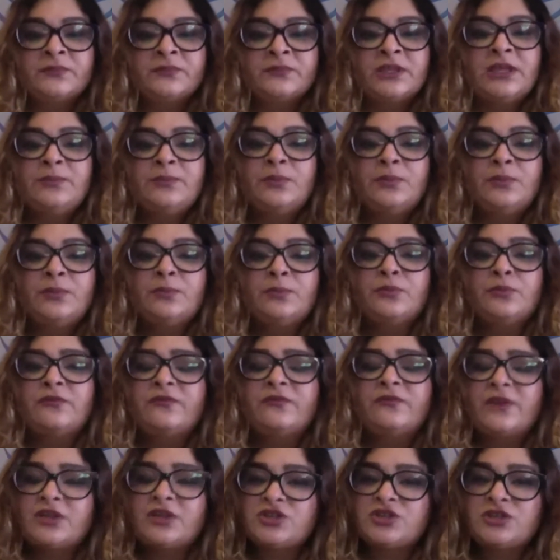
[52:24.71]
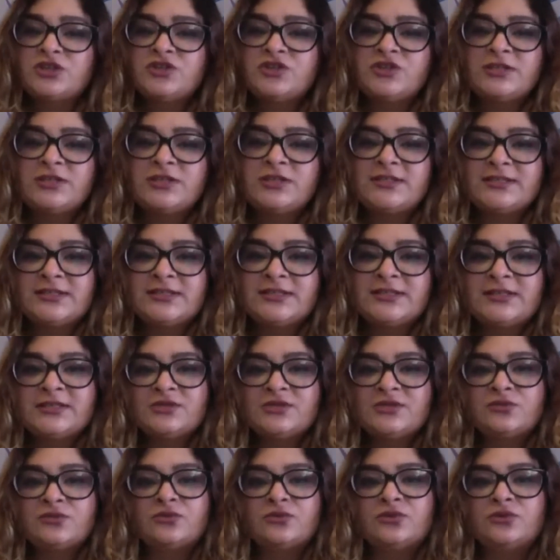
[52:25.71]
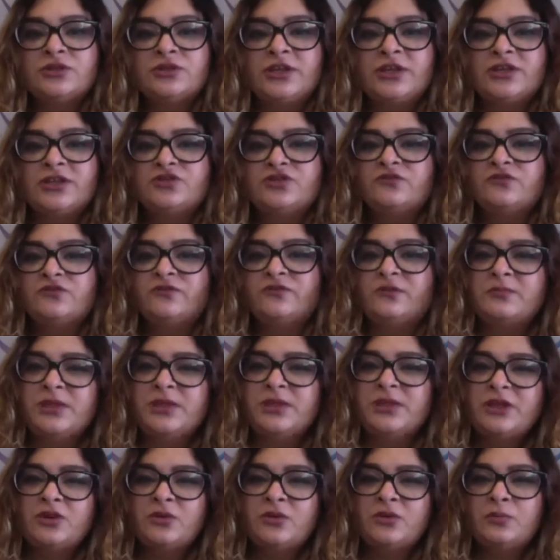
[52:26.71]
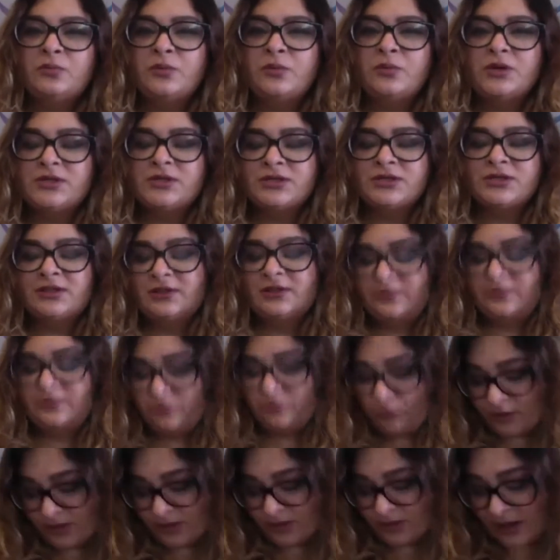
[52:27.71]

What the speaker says: Keep a professional distance. Don't get too familiar or personal. What